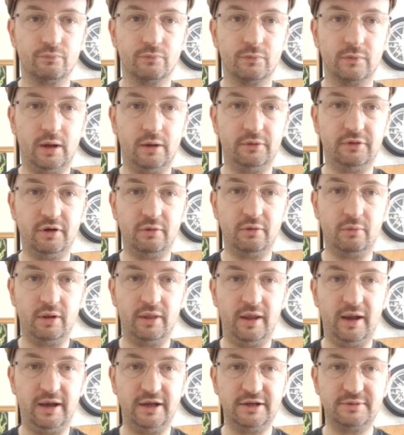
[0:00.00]
I don't know what
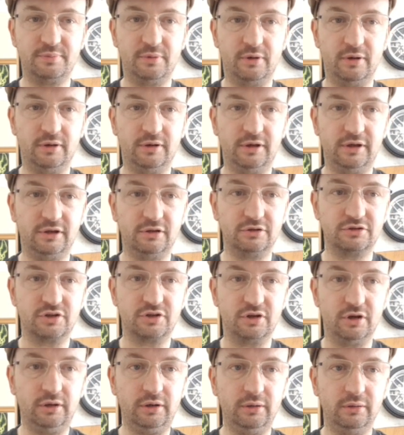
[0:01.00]
that is, but it looks good.